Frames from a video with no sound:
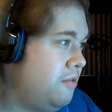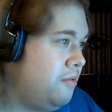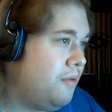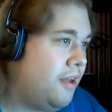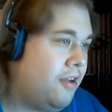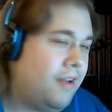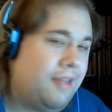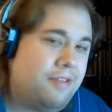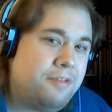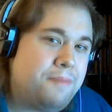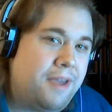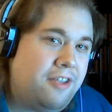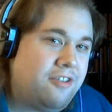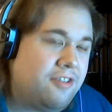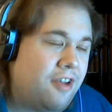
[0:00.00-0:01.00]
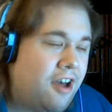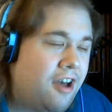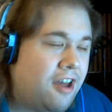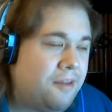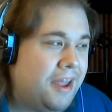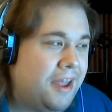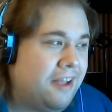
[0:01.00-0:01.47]
don't have this page
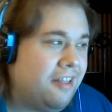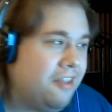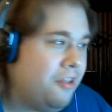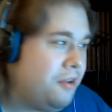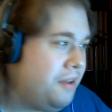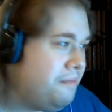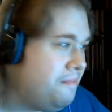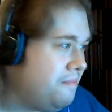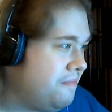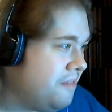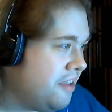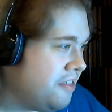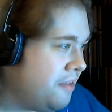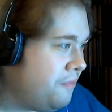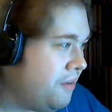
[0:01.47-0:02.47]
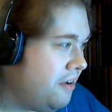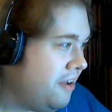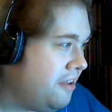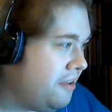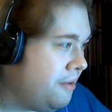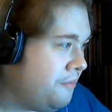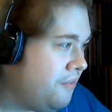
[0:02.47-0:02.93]
automatically loaded because I'm
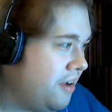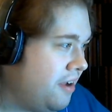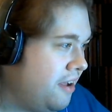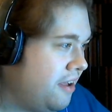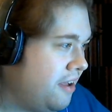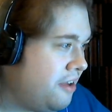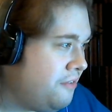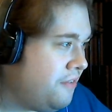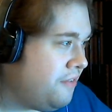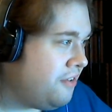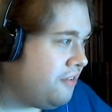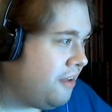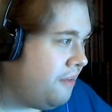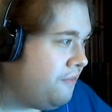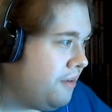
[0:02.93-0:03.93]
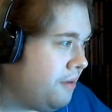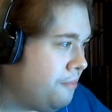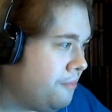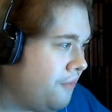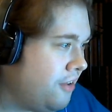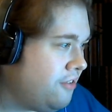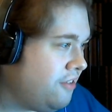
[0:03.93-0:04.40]
very unofficial. I'm very
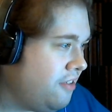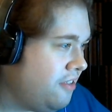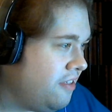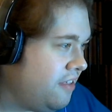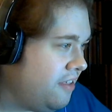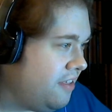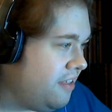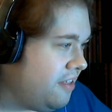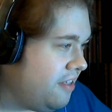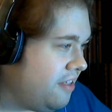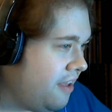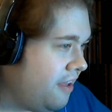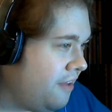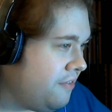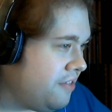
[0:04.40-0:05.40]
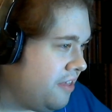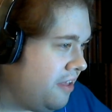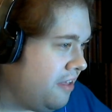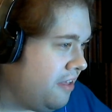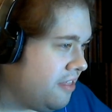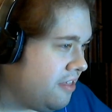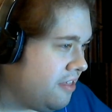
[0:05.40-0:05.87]
professional,
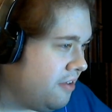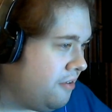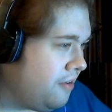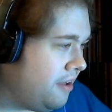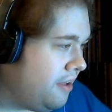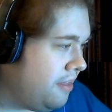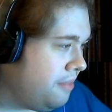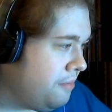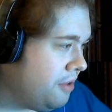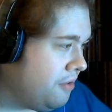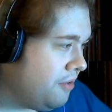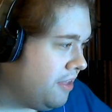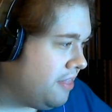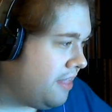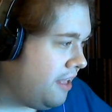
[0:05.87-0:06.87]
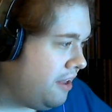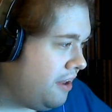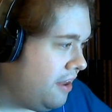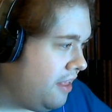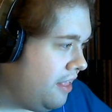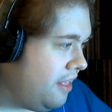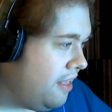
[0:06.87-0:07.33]
obviously. So let me go get
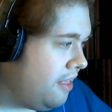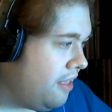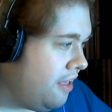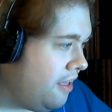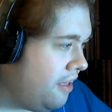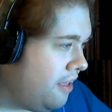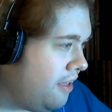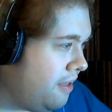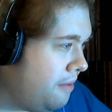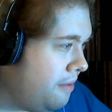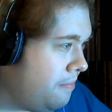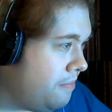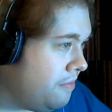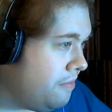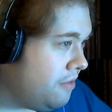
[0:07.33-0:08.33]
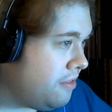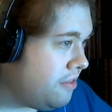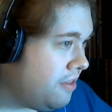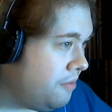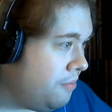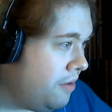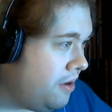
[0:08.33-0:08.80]
that. Let's
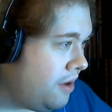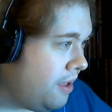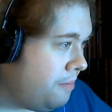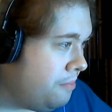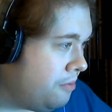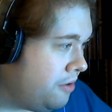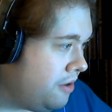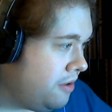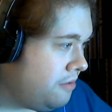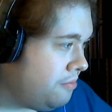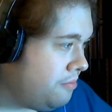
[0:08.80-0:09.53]
see. Where did I put it?